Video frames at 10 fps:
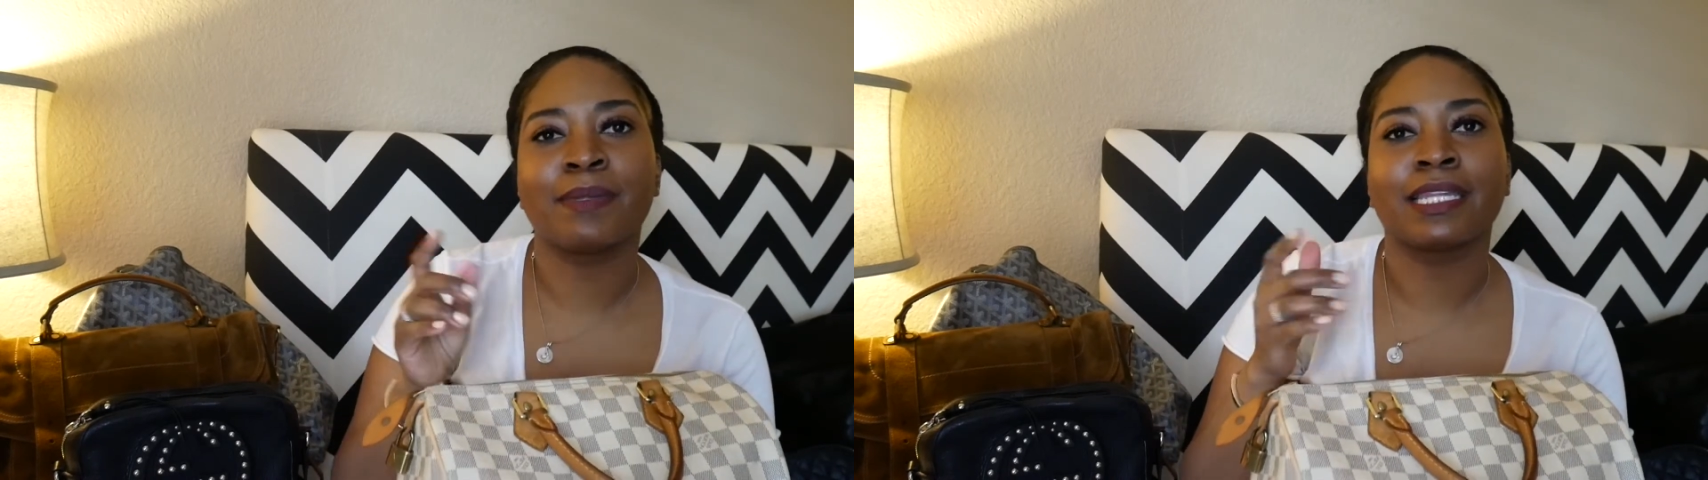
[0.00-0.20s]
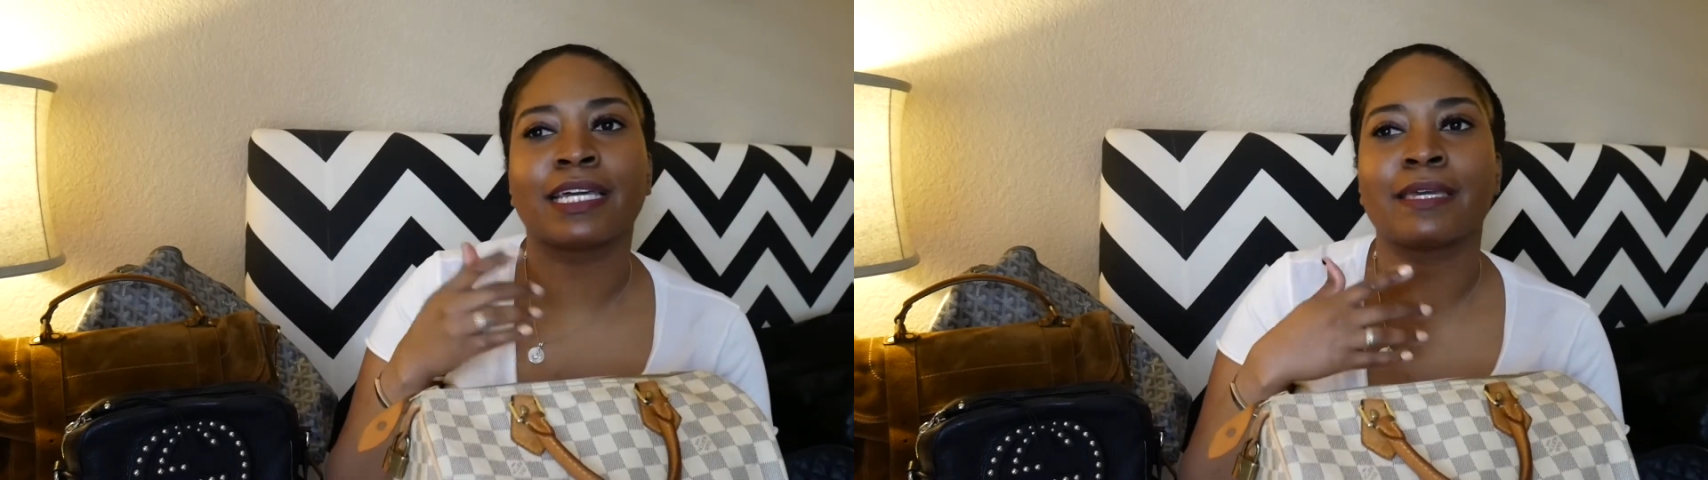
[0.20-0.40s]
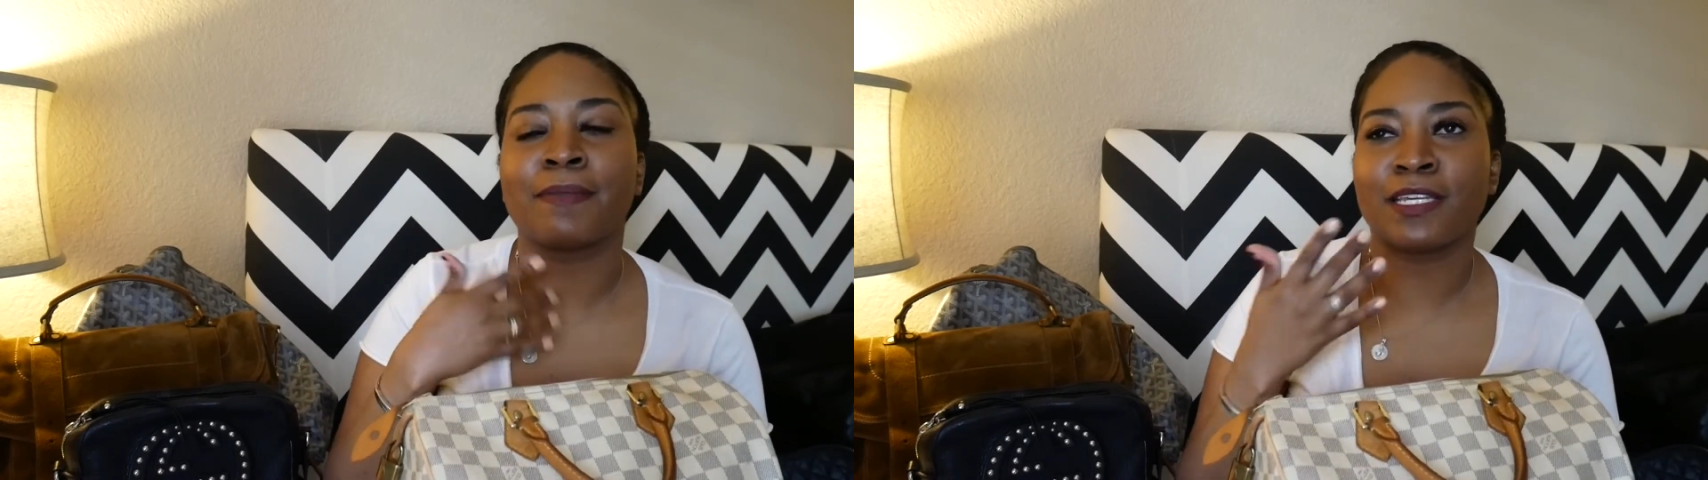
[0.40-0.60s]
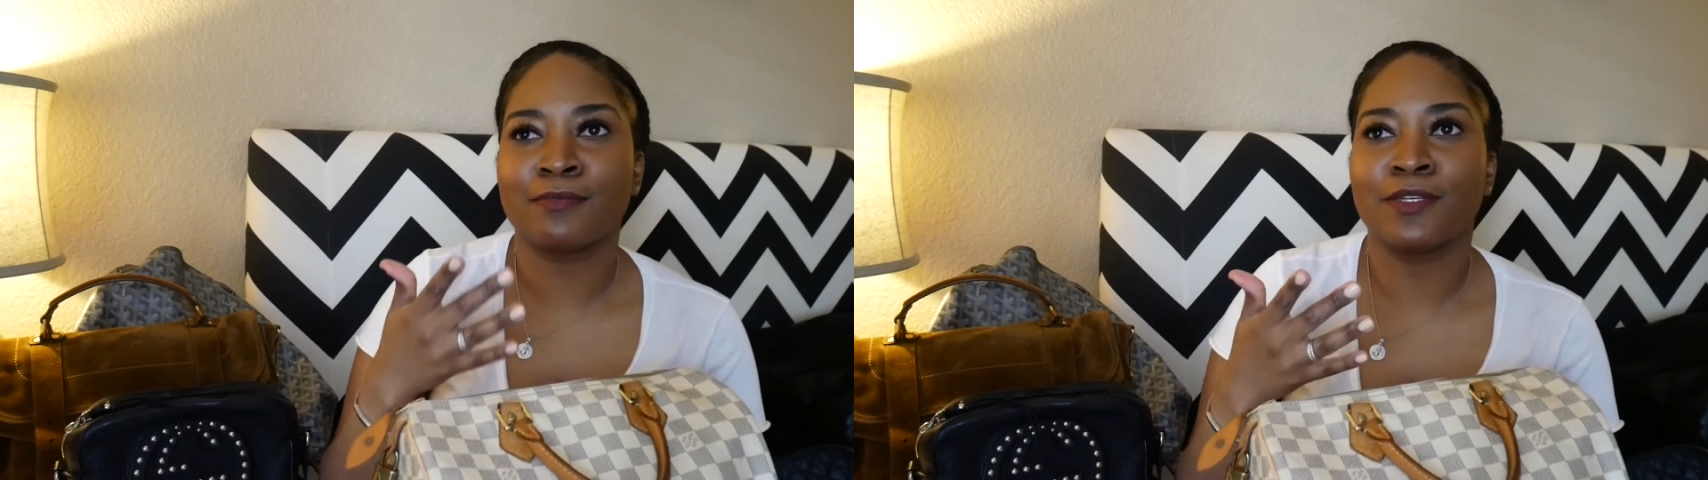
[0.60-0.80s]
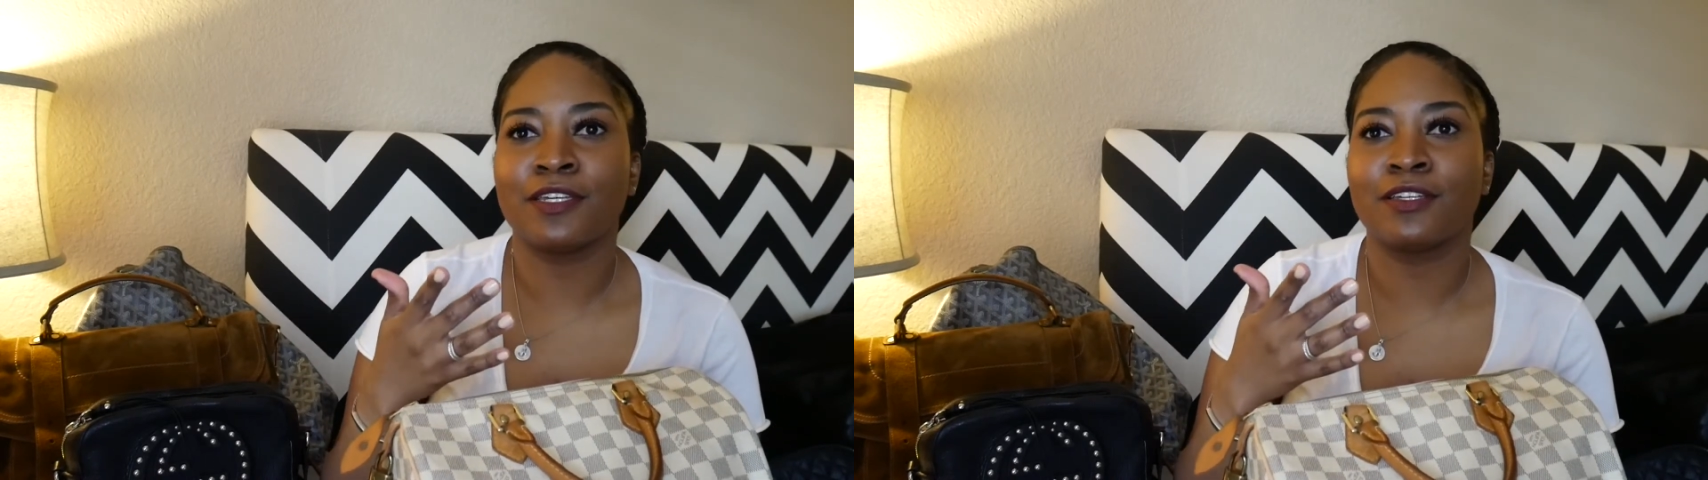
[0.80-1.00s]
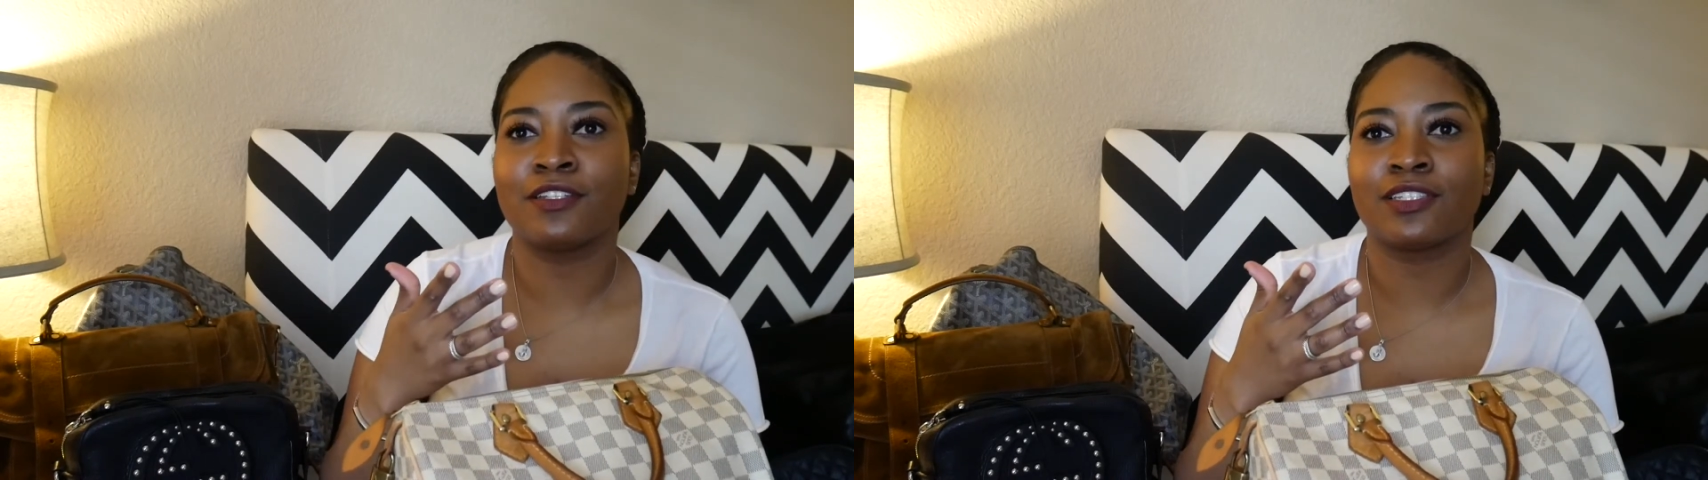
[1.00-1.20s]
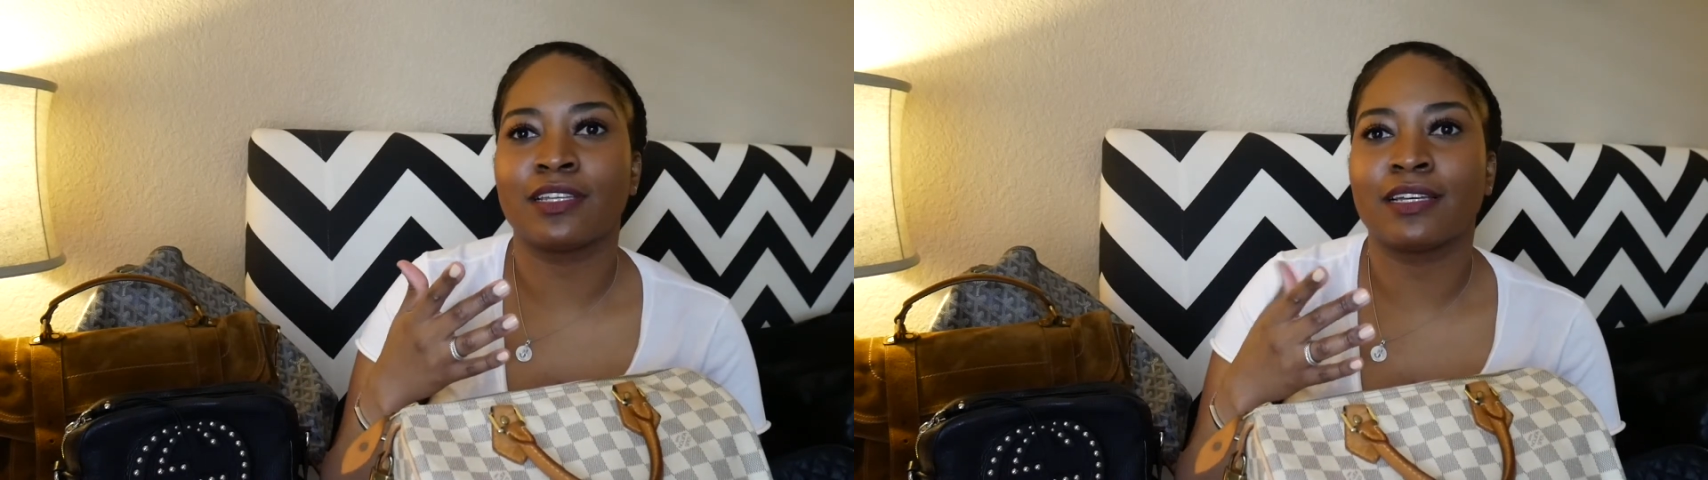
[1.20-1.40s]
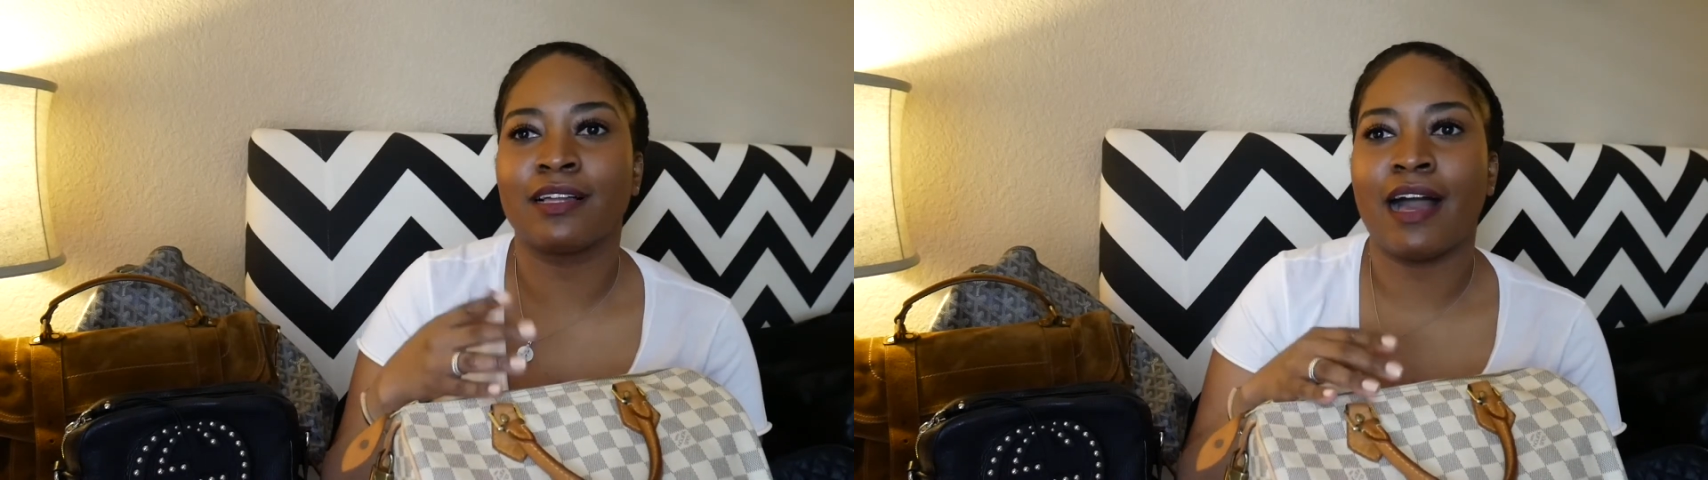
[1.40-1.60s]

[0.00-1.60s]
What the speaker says: and like it makes me just like,